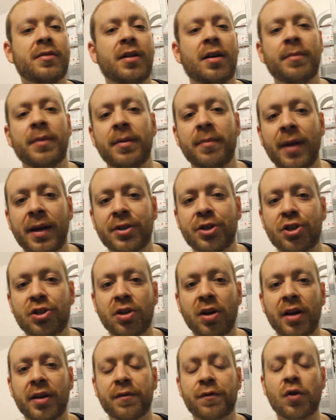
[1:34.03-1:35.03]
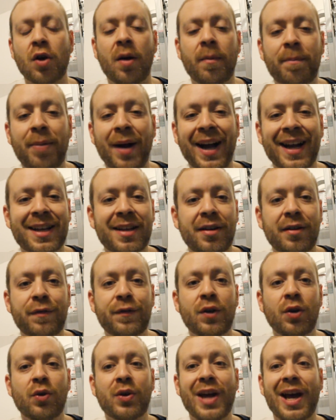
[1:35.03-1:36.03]
I mean, Manchester United have got back in a
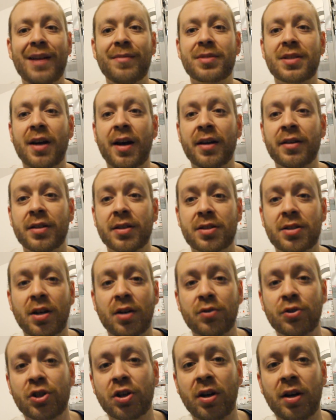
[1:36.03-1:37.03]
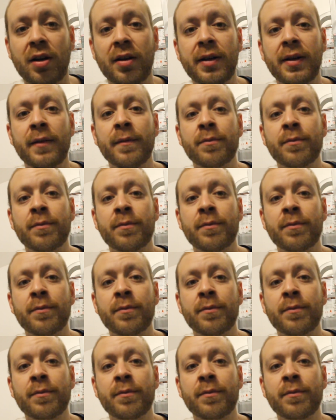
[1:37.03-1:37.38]
few games under Solskjaer,